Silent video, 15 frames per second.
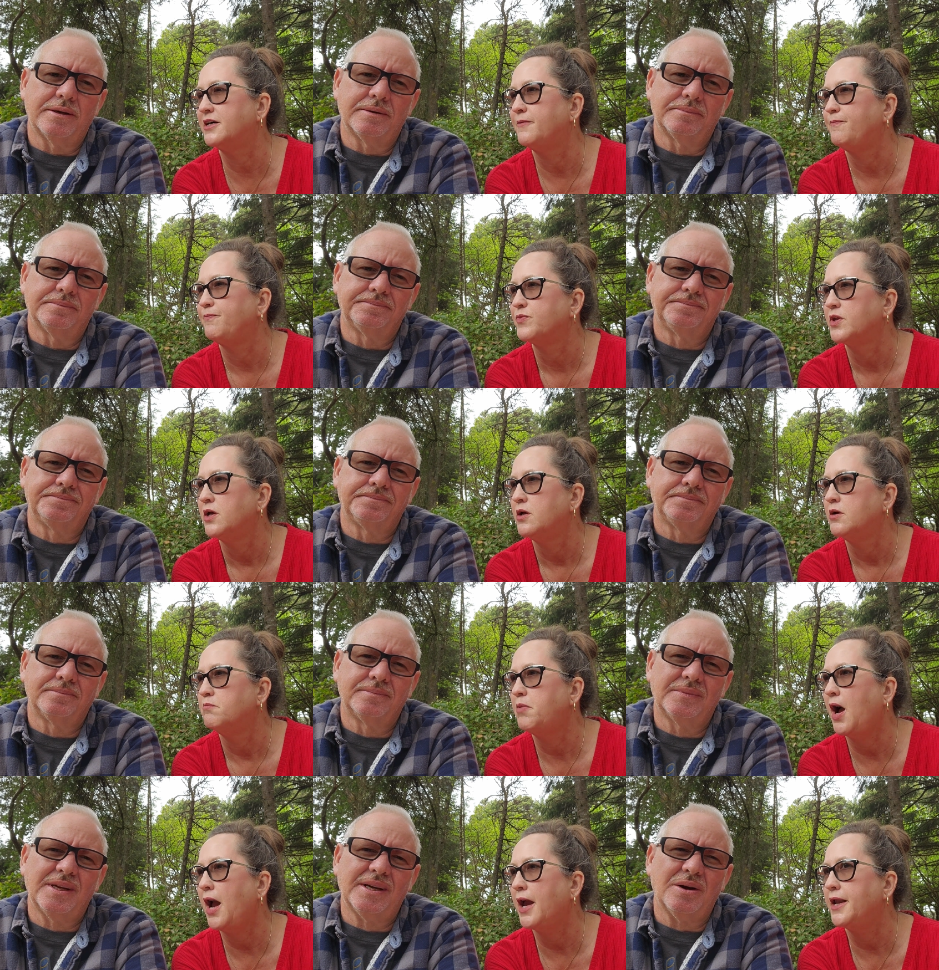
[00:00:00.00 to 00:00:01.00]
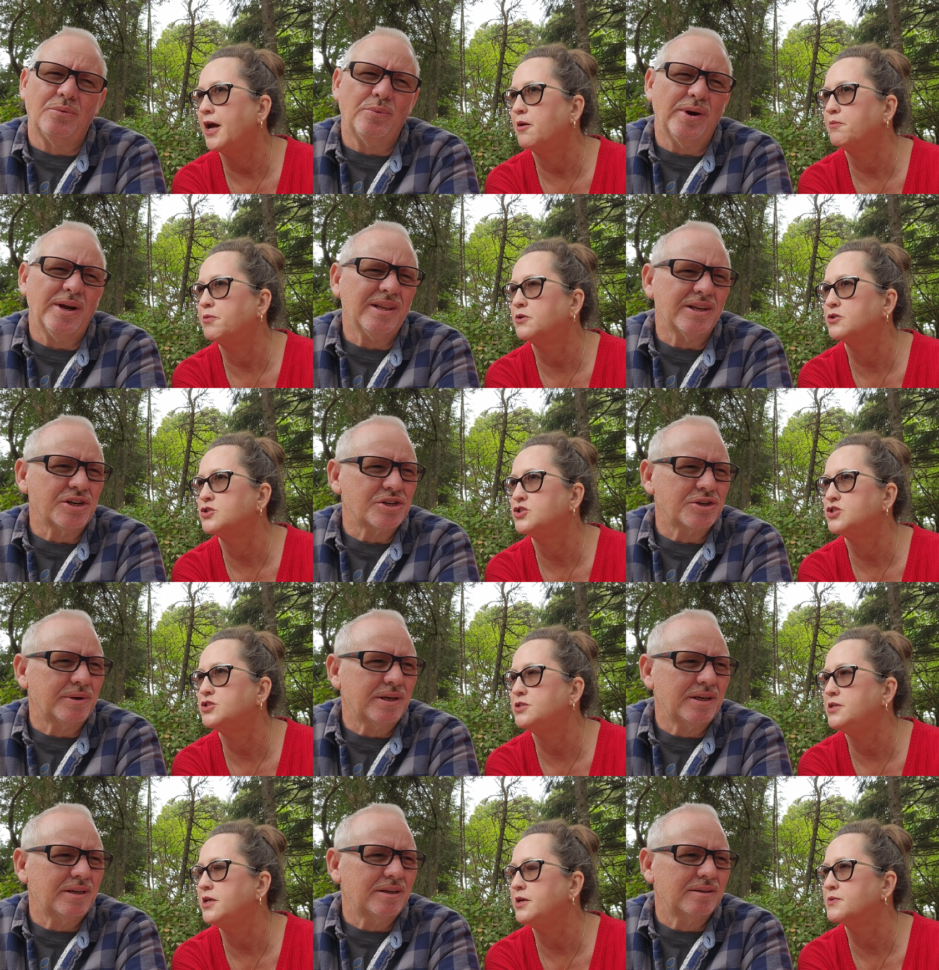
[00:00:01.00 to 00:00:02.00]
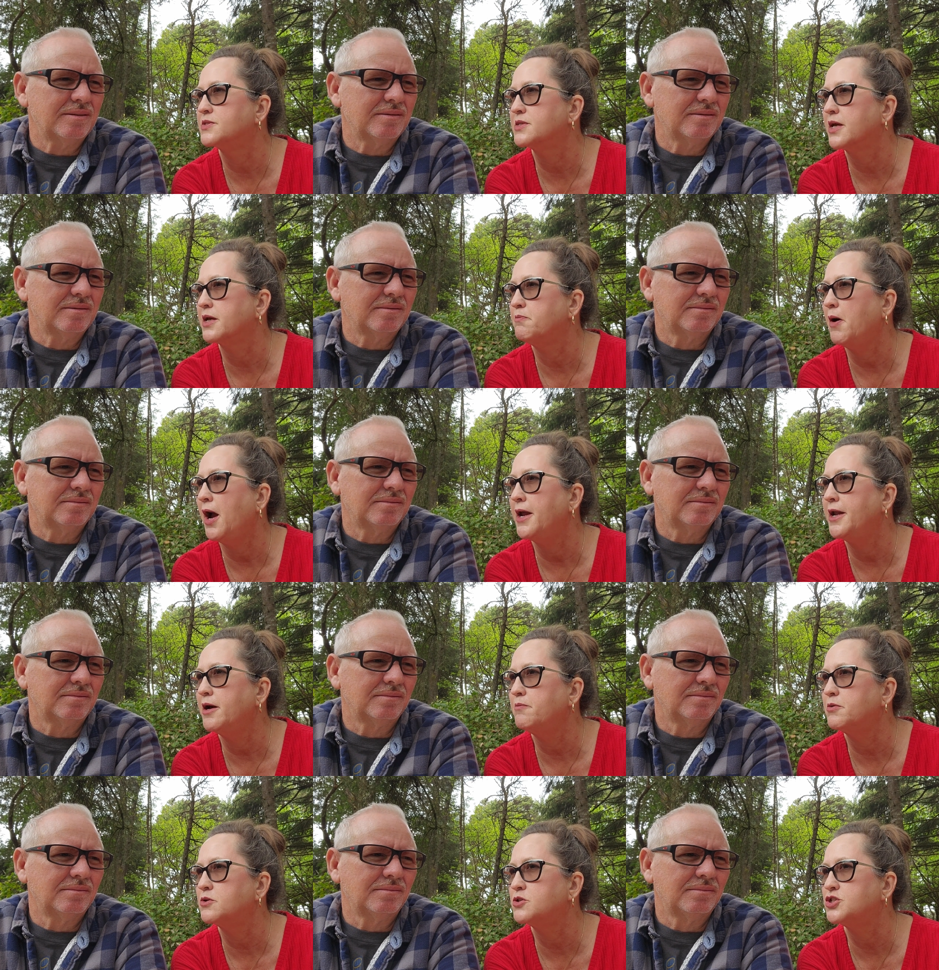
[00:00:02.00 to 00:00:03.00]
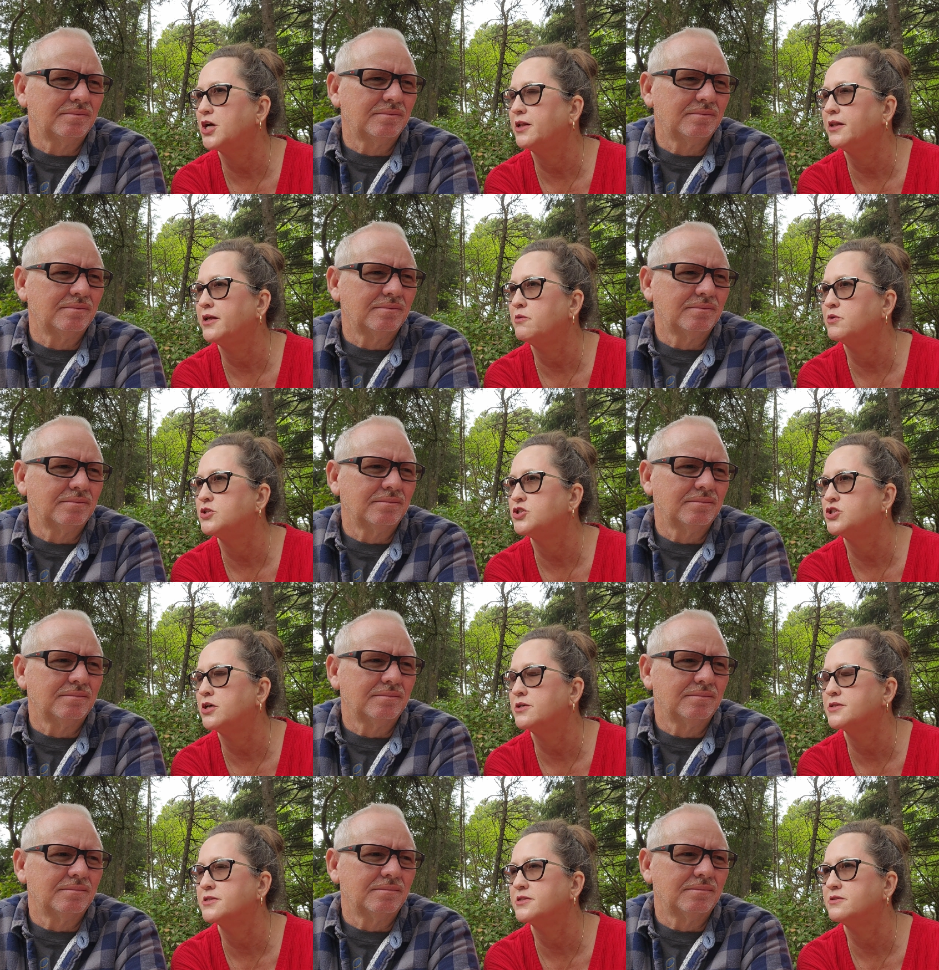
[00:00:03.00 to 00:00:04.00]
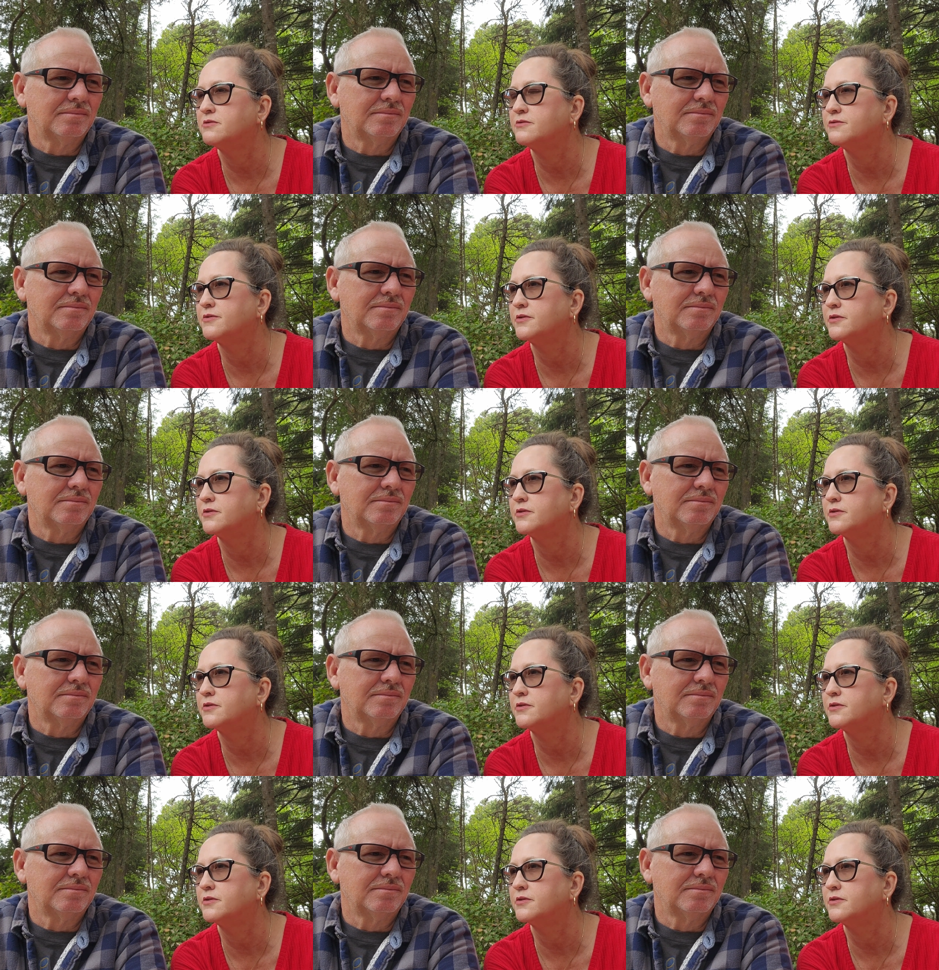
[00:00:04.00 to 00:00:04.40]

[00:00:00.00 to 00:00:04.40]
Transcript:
Speaker 1: a pineapple like a relish, right? It was like pineapple jelly with chunks of